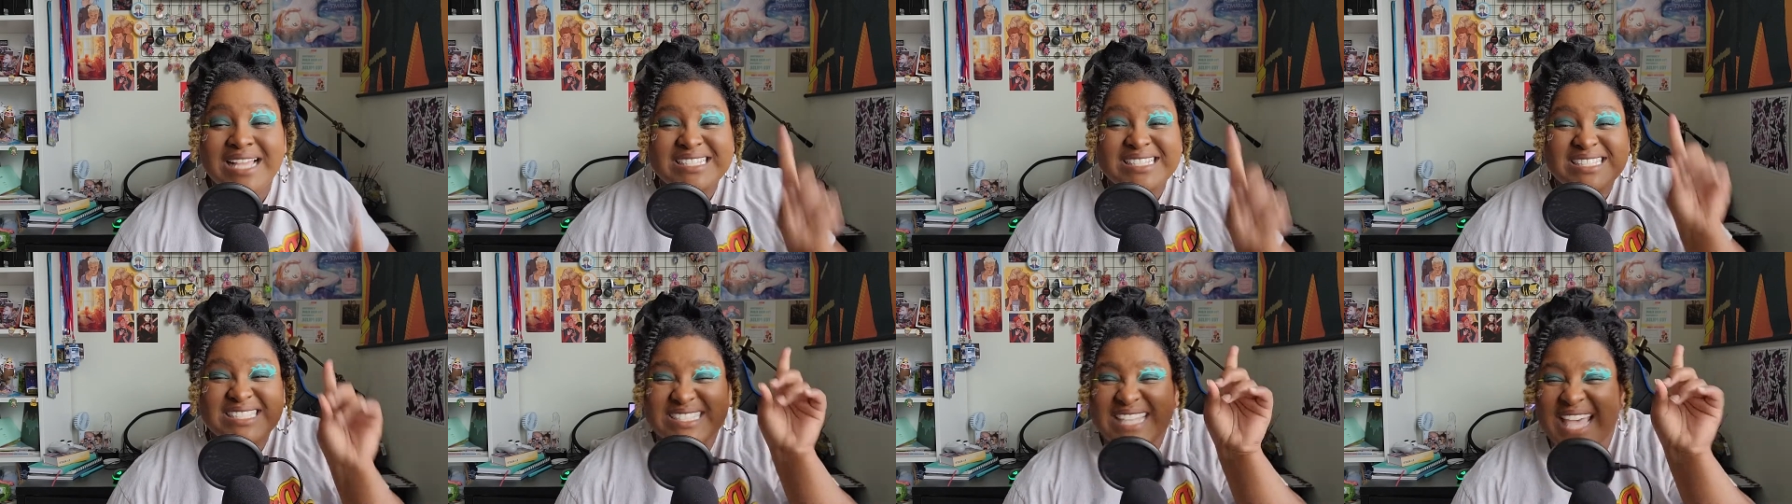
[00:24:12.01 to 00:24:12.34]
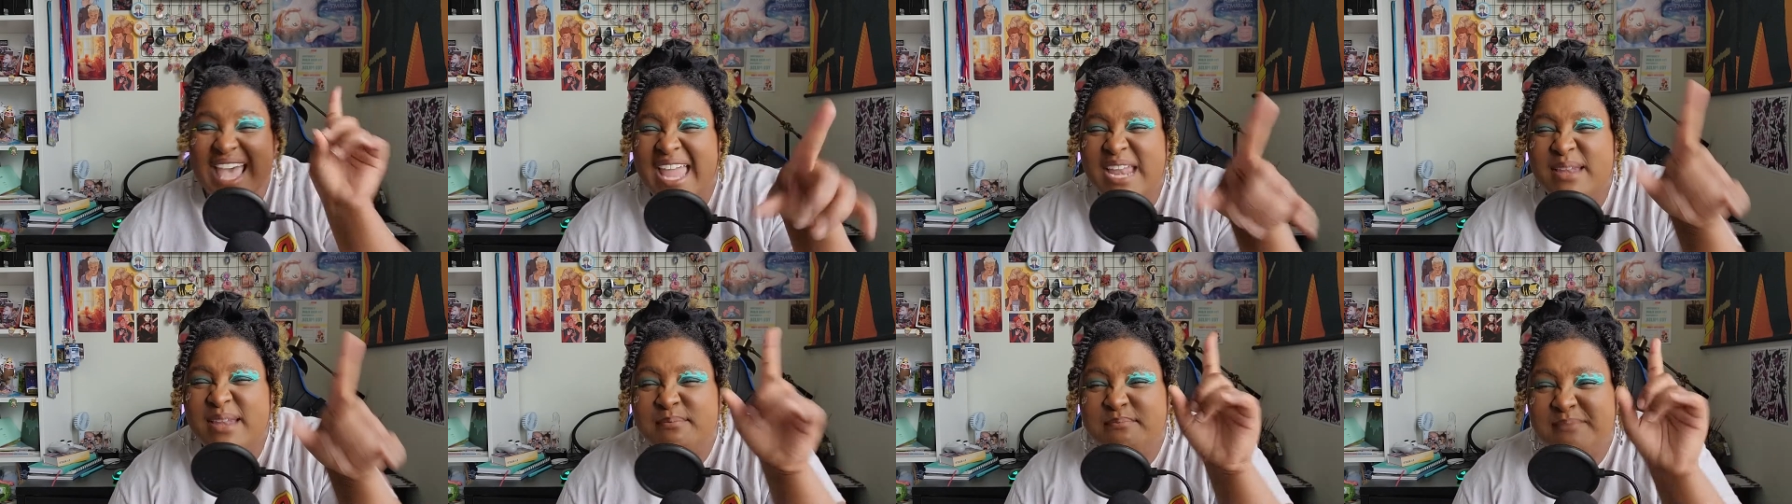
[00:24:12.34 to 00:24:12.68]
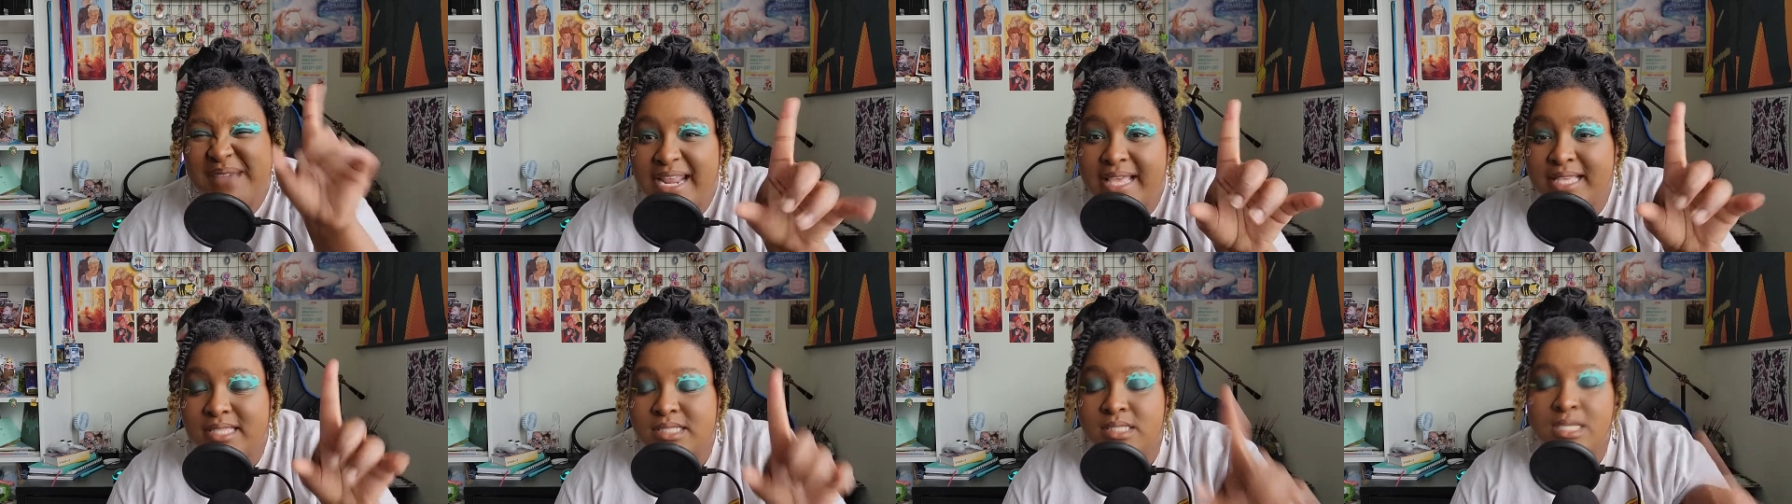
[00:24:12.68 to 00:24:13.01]
10
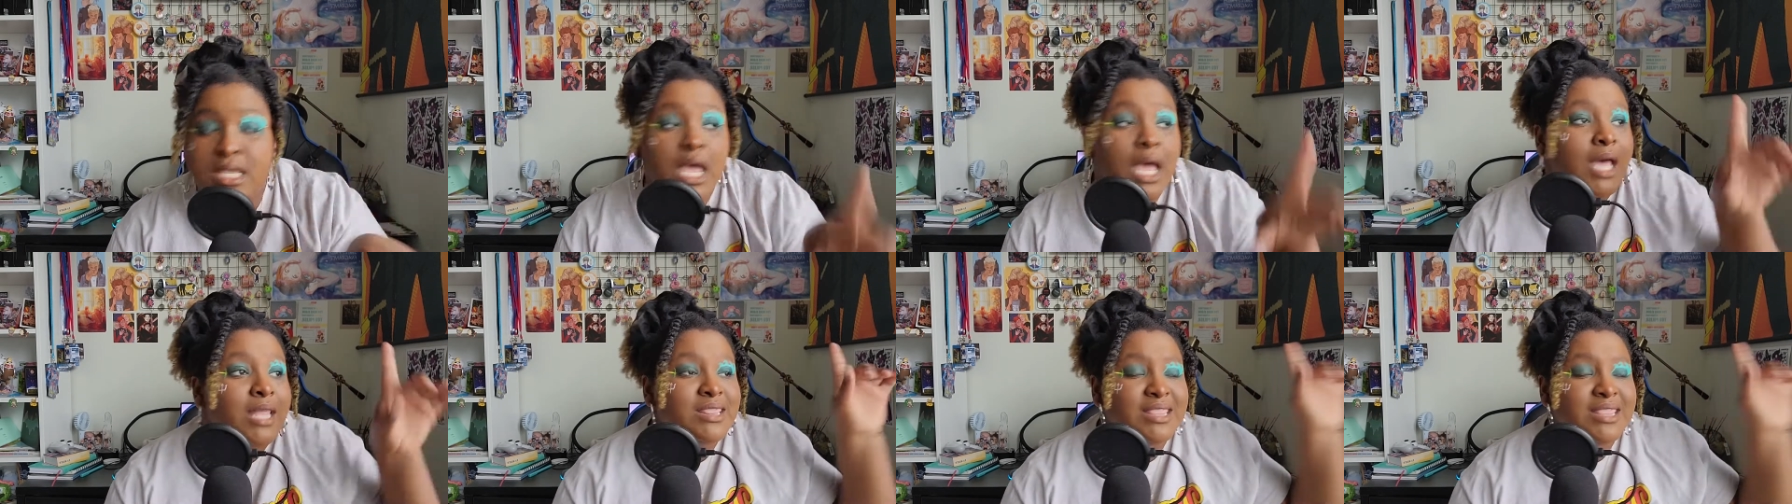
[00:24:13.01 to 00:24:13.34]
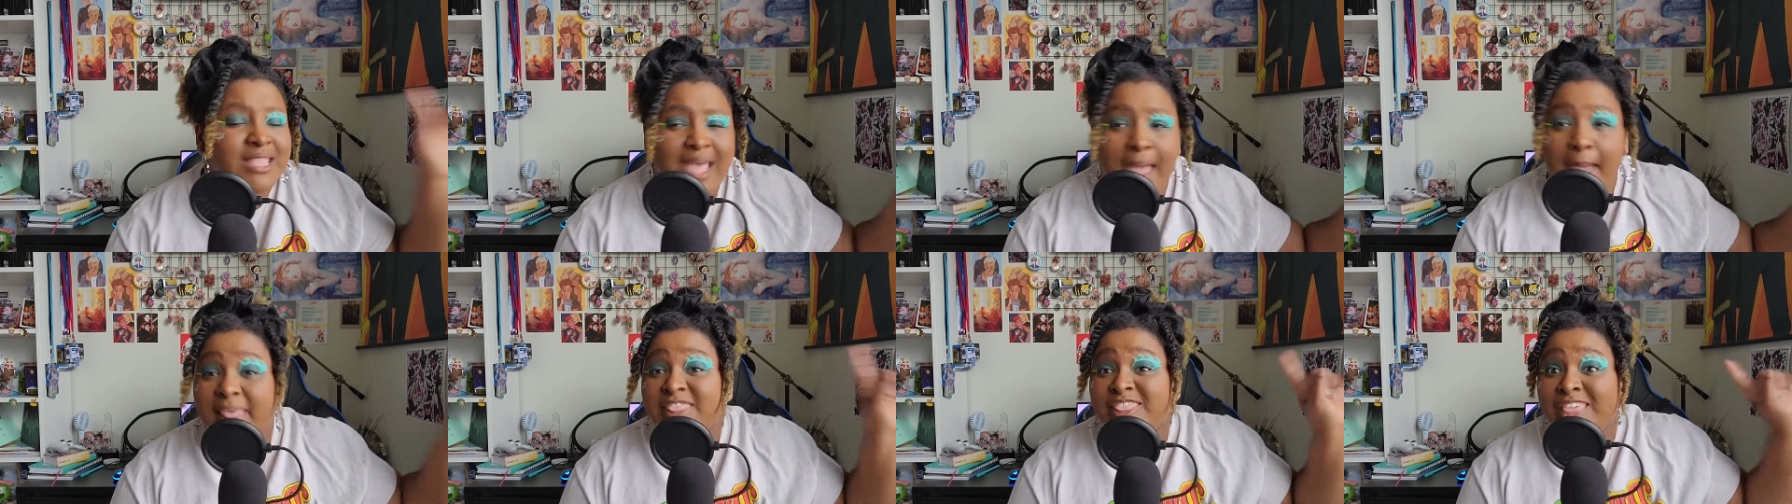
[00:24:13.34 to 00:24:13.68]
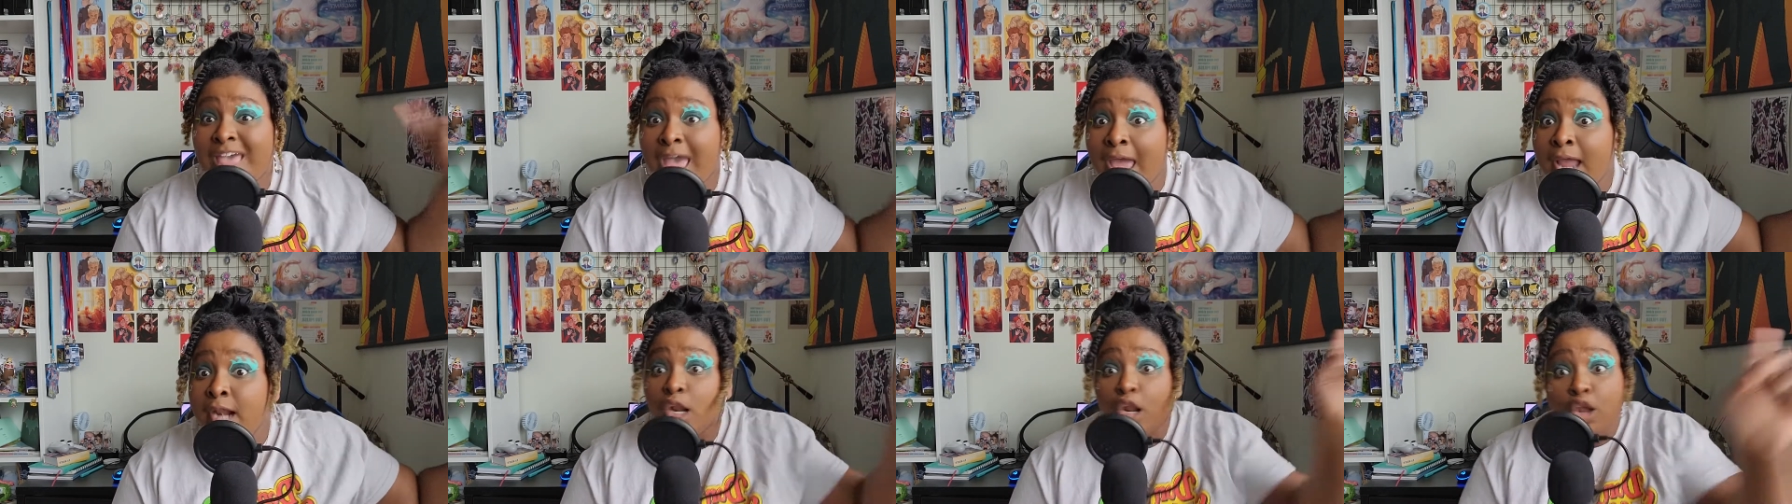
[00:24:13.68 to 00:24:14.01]
minutes. Then
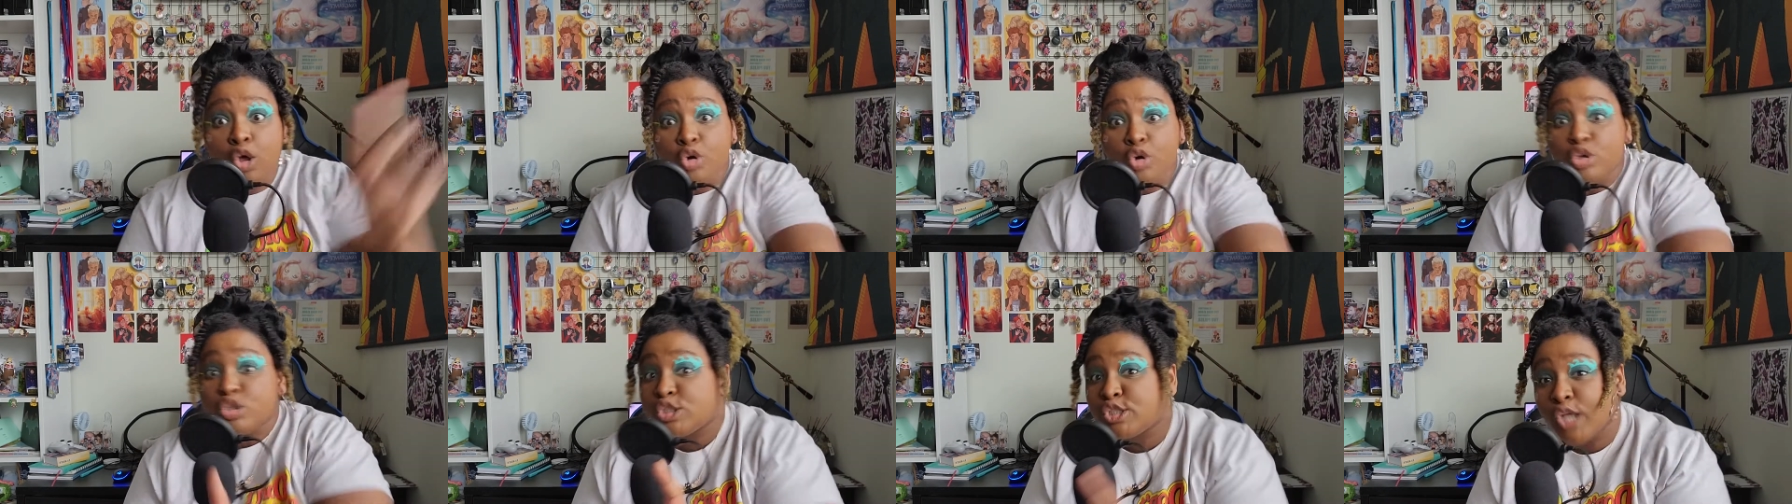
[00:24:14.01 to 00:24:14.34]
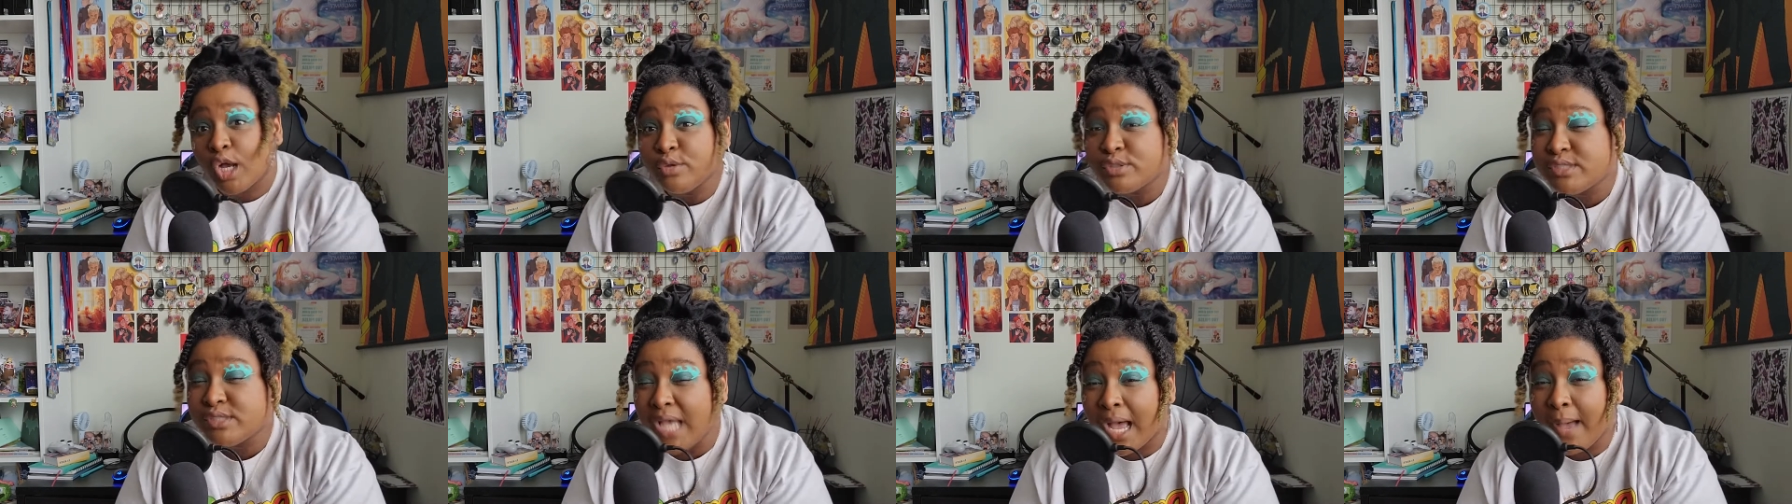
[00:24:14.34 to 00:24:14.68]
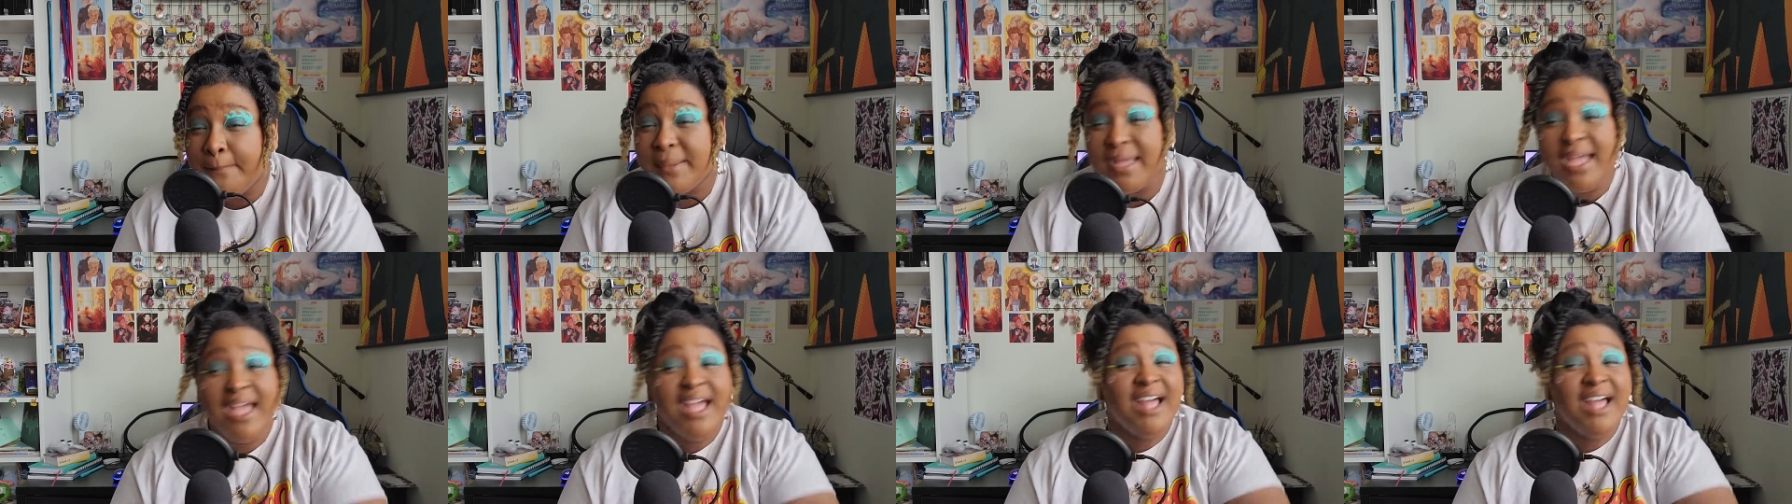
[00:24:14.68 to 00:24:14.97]
Luke shows up.